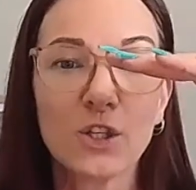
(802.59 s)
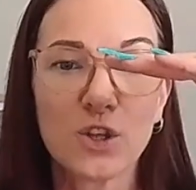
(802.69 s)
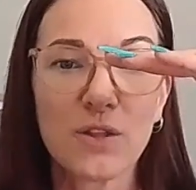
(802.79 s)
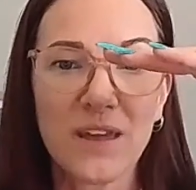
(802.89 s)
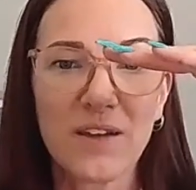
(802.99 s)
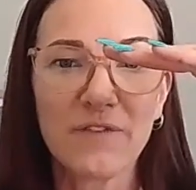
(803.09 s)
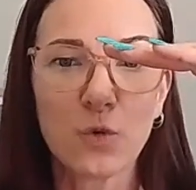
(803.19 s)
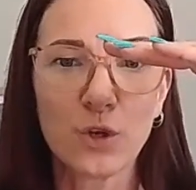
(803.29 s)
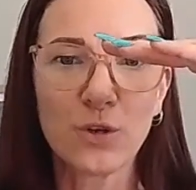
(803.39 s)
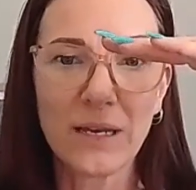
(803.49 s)
So
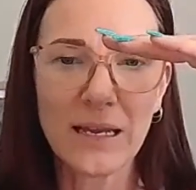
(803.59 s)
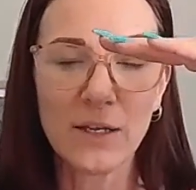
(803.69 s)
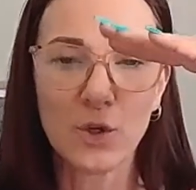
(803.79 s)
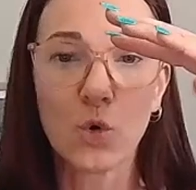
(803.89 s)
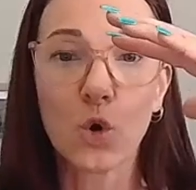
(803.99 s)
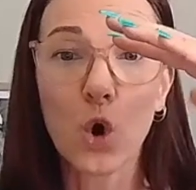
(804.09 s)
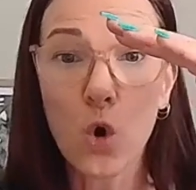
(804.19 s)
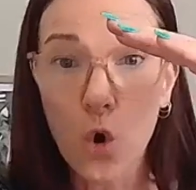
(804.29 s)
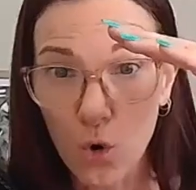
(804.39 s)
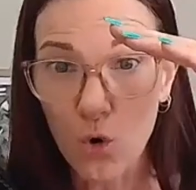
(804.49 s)
therefore you need your
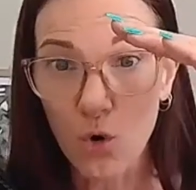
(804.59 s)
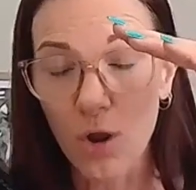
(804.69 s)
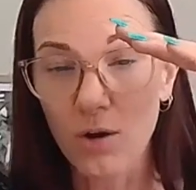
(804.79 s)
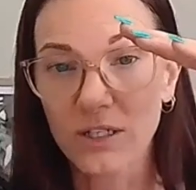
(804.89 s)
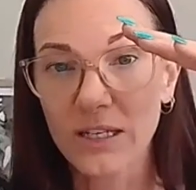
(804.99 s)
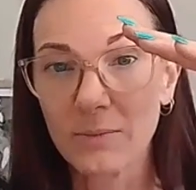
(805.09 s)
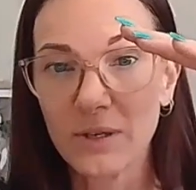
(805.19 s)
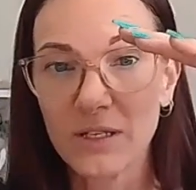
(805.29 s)
core locked in,